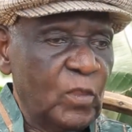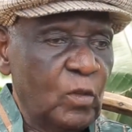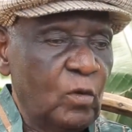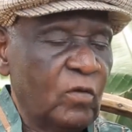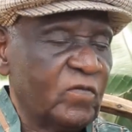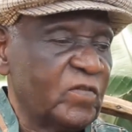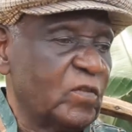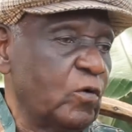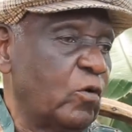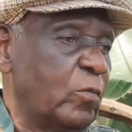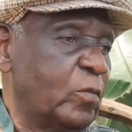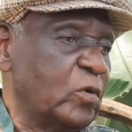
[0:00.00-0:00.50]

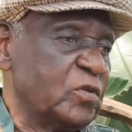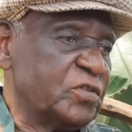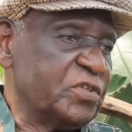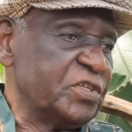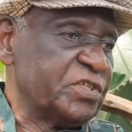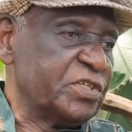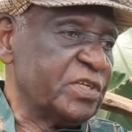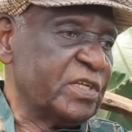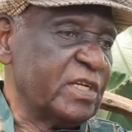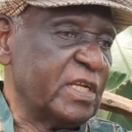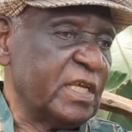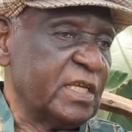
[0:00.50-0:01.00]
of the
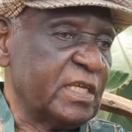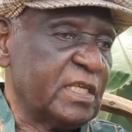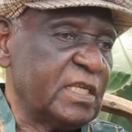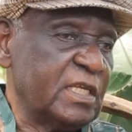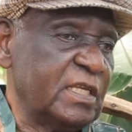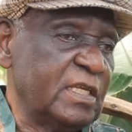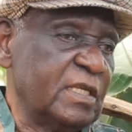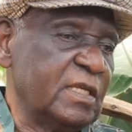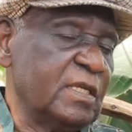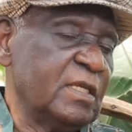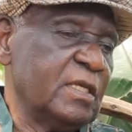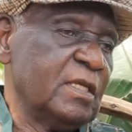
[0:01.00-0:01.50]
opposition, like
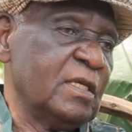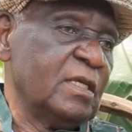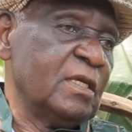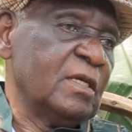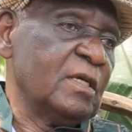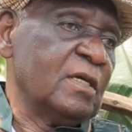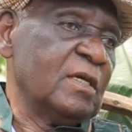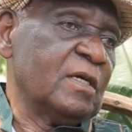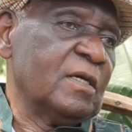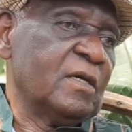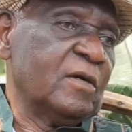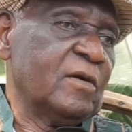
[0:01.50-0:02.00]
they
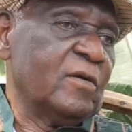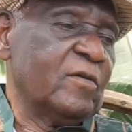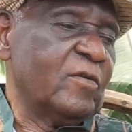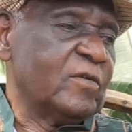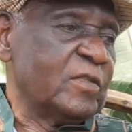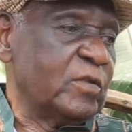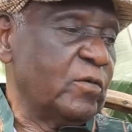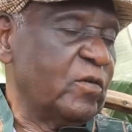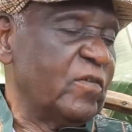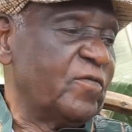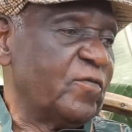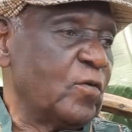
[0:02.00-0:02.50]

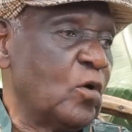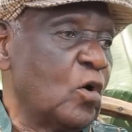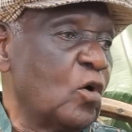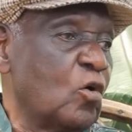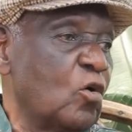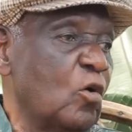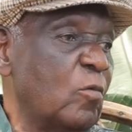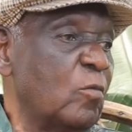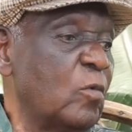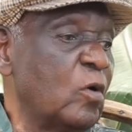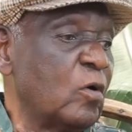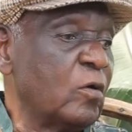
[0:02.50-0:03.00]
were from
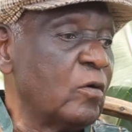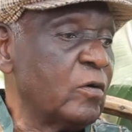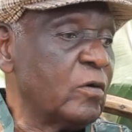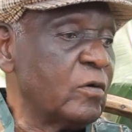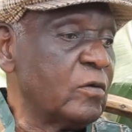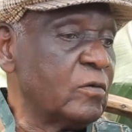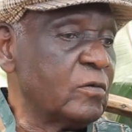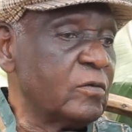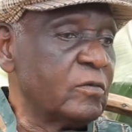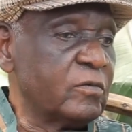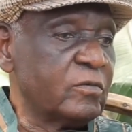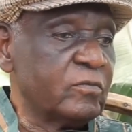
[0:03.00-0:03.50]
Como.
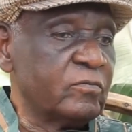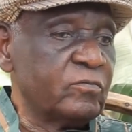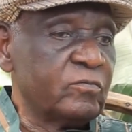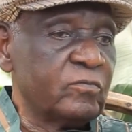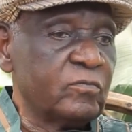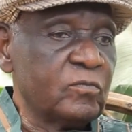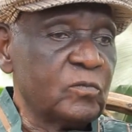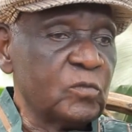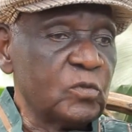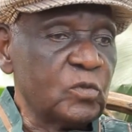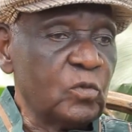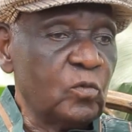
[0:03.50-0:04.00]

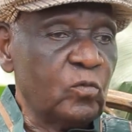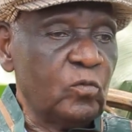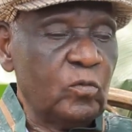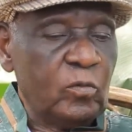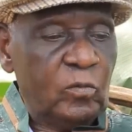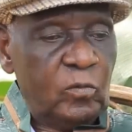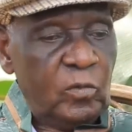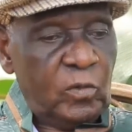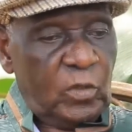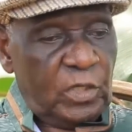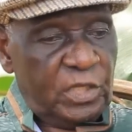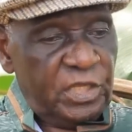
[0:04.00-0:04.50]

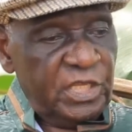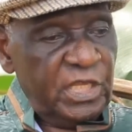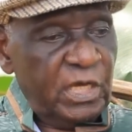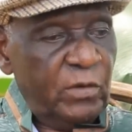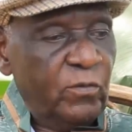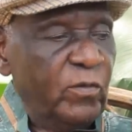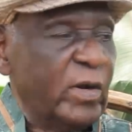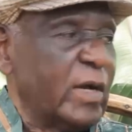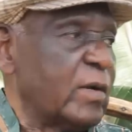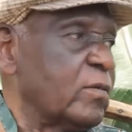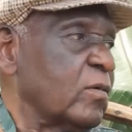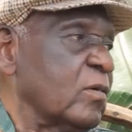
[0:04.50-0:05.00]

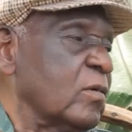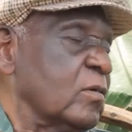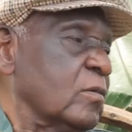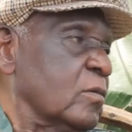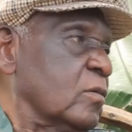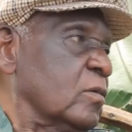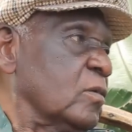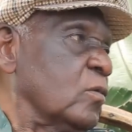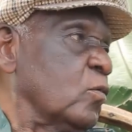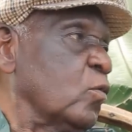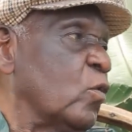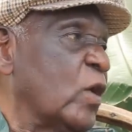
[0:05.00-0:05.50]
Here were
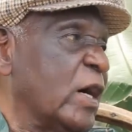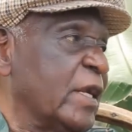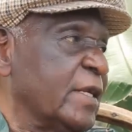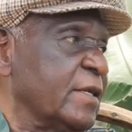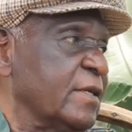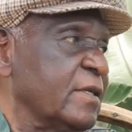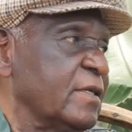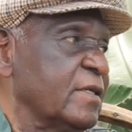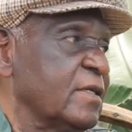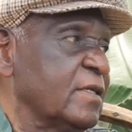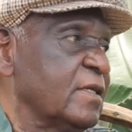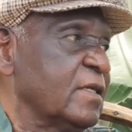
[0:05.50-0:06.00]

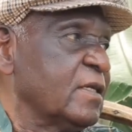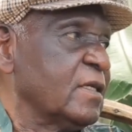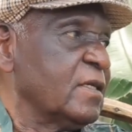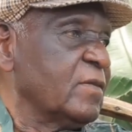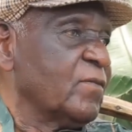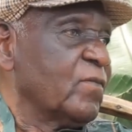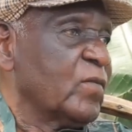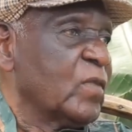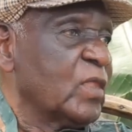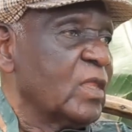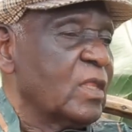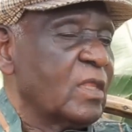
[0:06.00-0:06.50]
one.
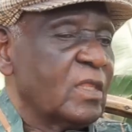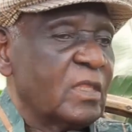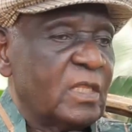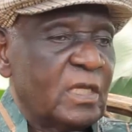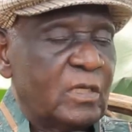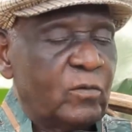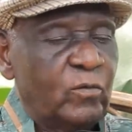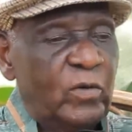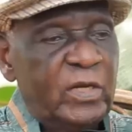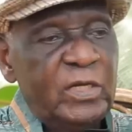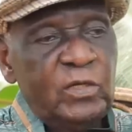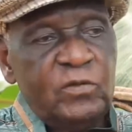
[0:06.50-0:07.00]

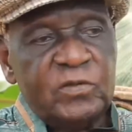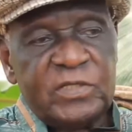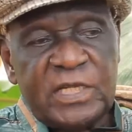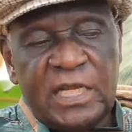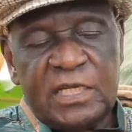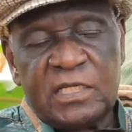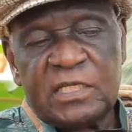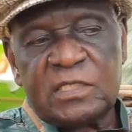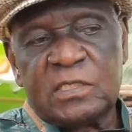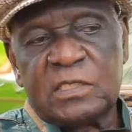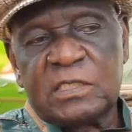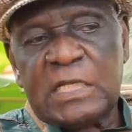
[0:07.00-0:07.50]
But when you
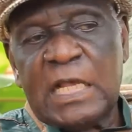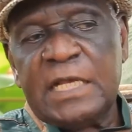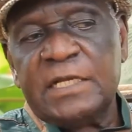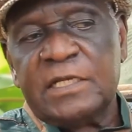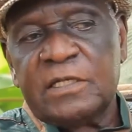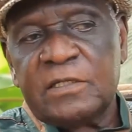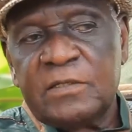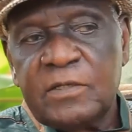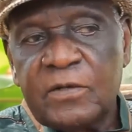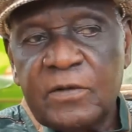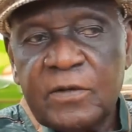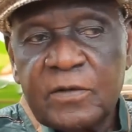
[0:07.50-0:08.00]
start
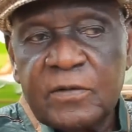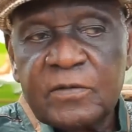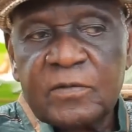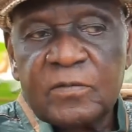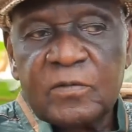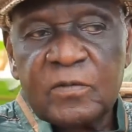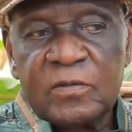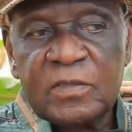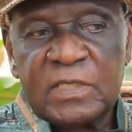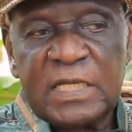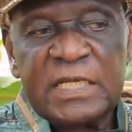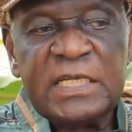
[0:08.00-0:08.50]
signing,
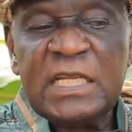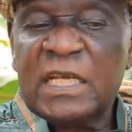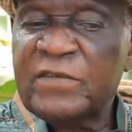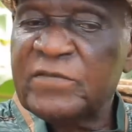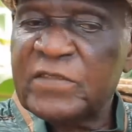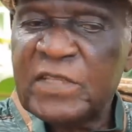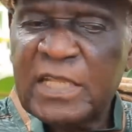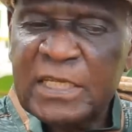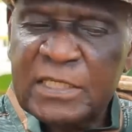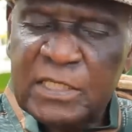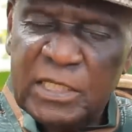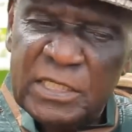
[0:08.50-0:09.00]
they
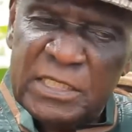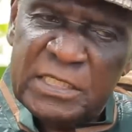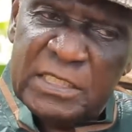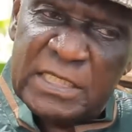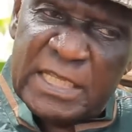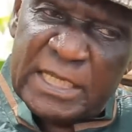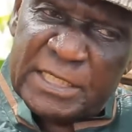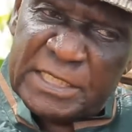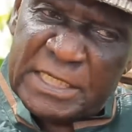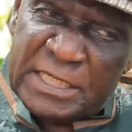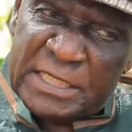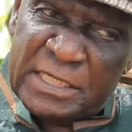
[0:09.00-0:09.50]

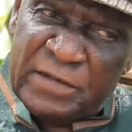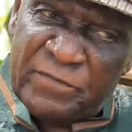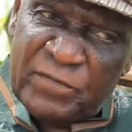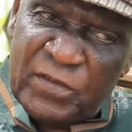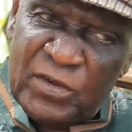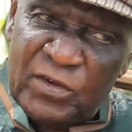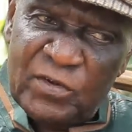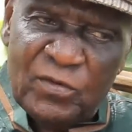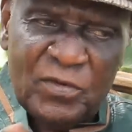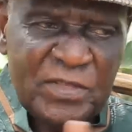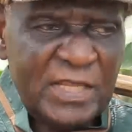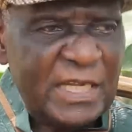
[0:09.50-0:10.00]
didn't
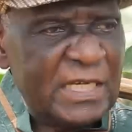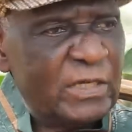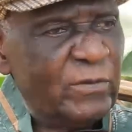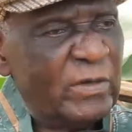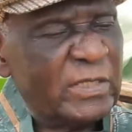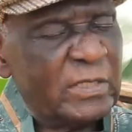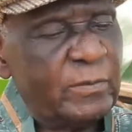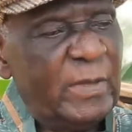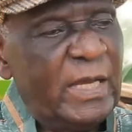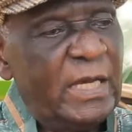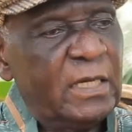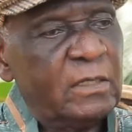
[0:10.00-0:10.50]
even know that he
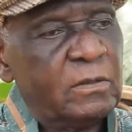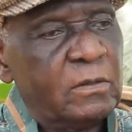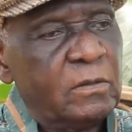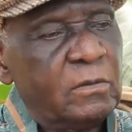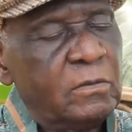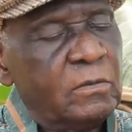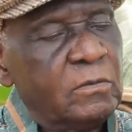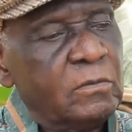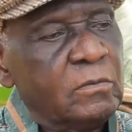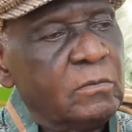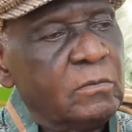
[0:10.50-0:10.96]
was my uncle.